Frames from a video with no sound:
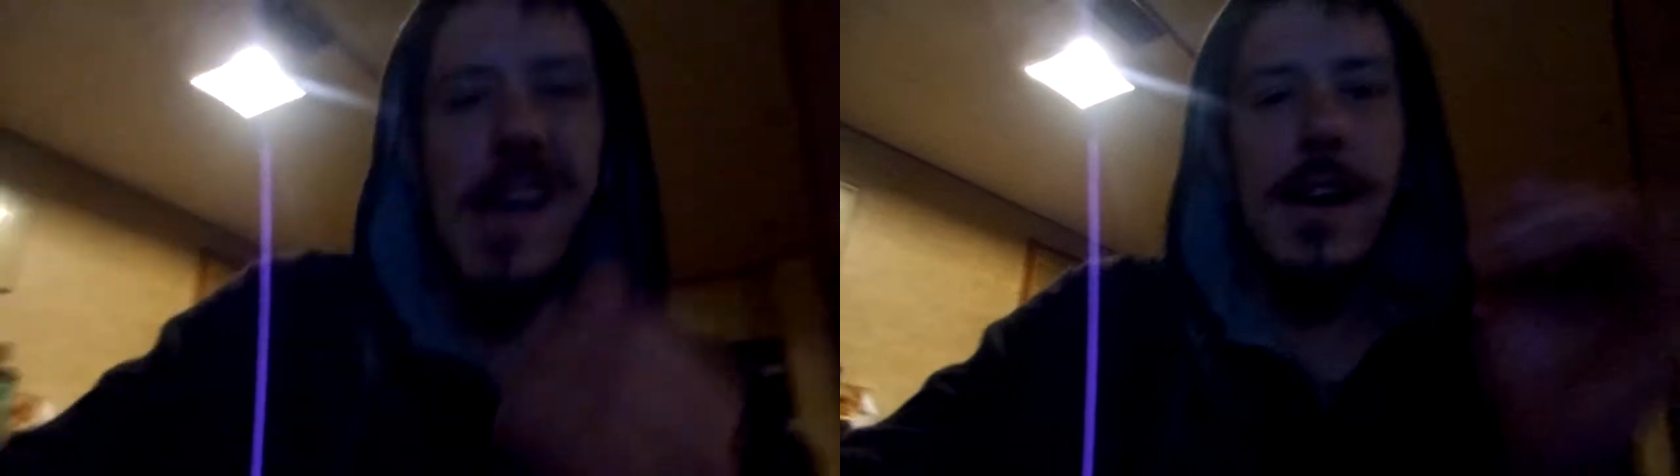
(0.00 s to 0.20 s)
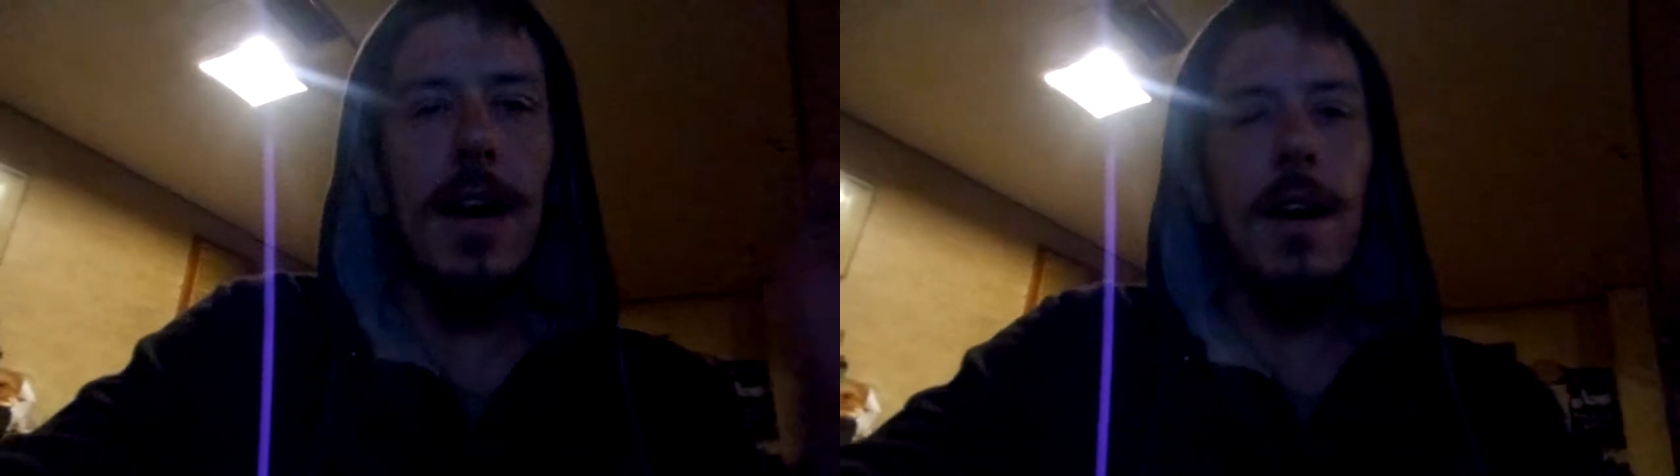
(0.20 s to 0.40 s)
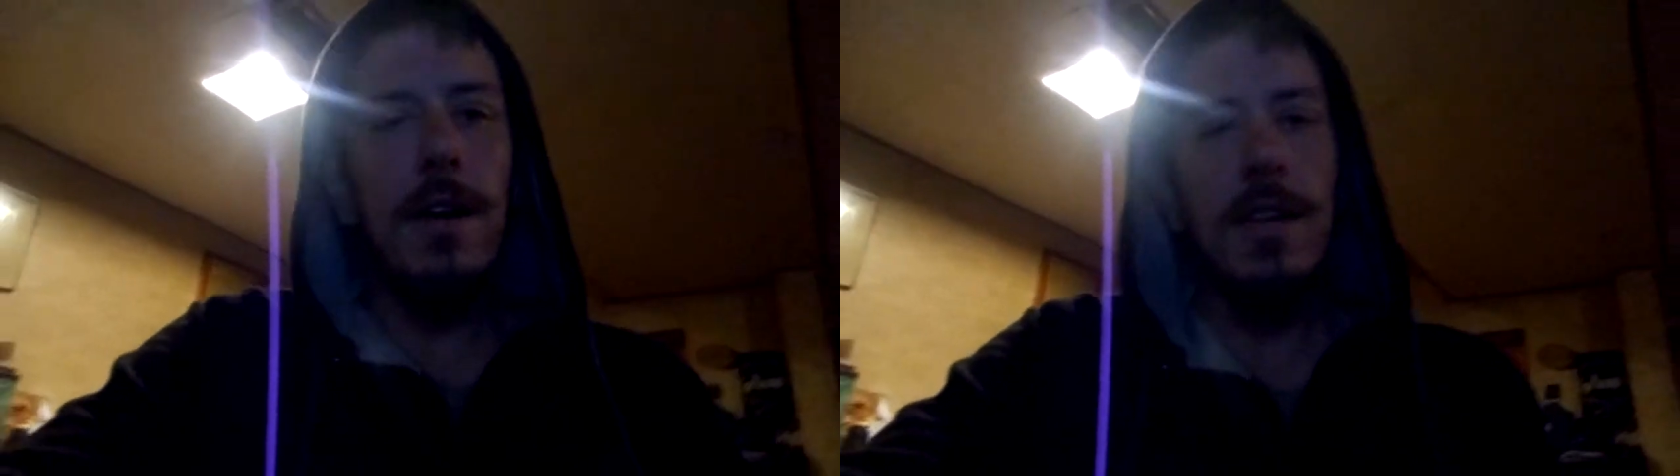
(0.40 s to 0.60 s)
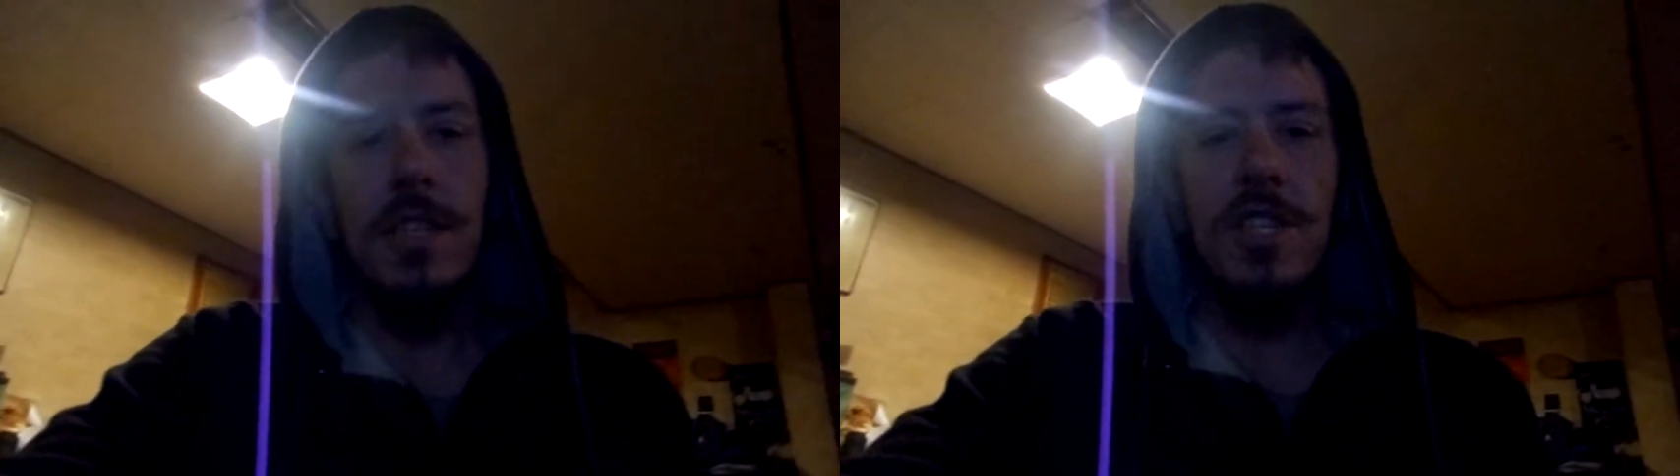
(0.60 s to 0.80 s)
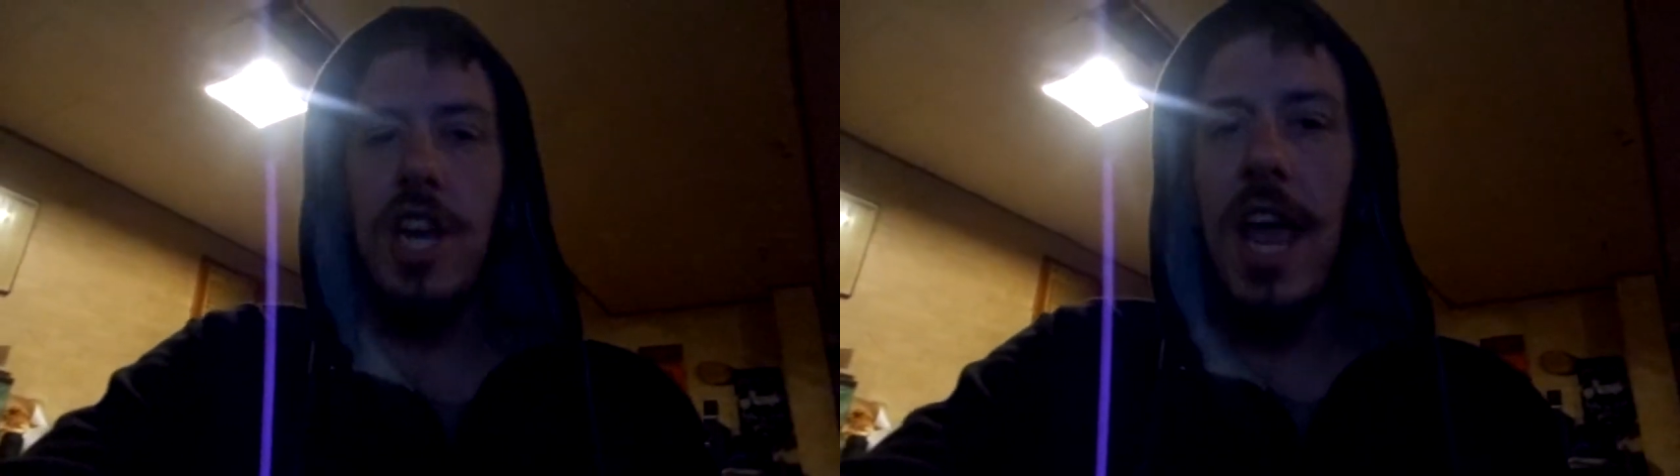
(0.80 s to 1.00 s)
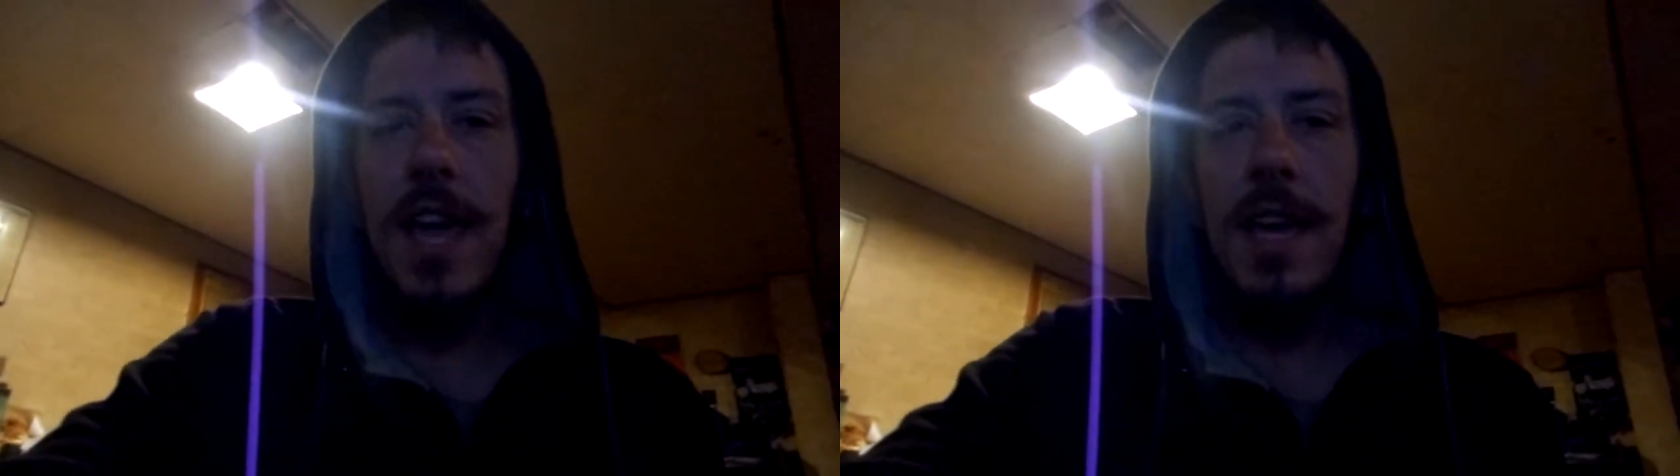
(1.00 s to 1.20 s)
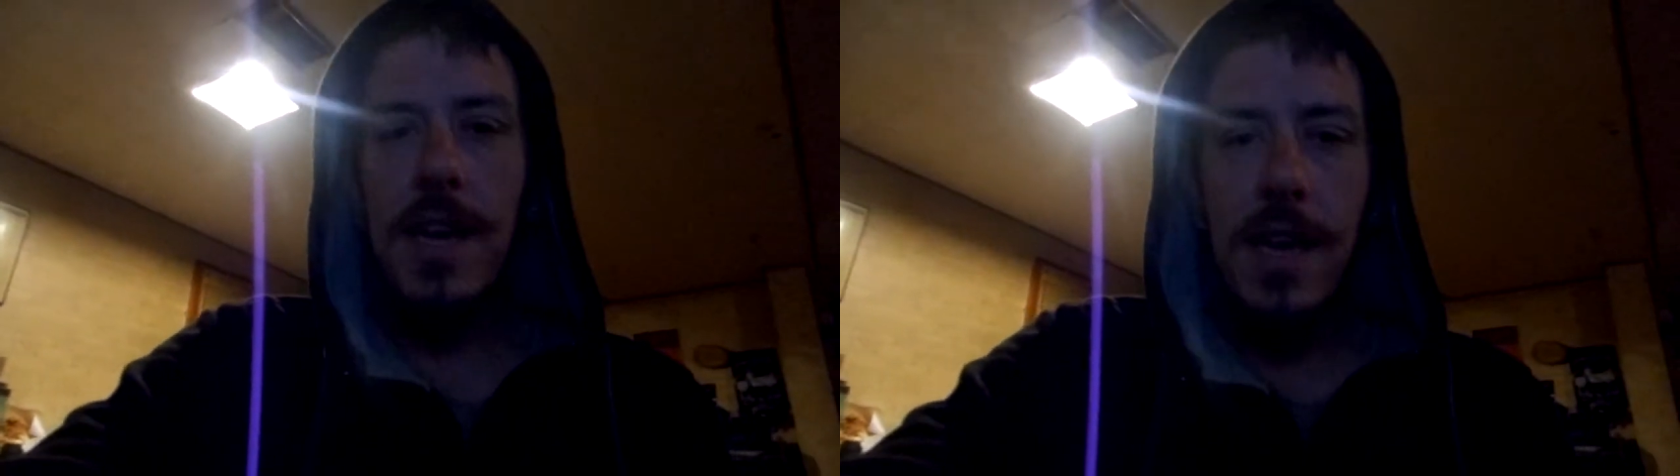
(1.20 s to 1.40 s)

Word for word: uh, Shay,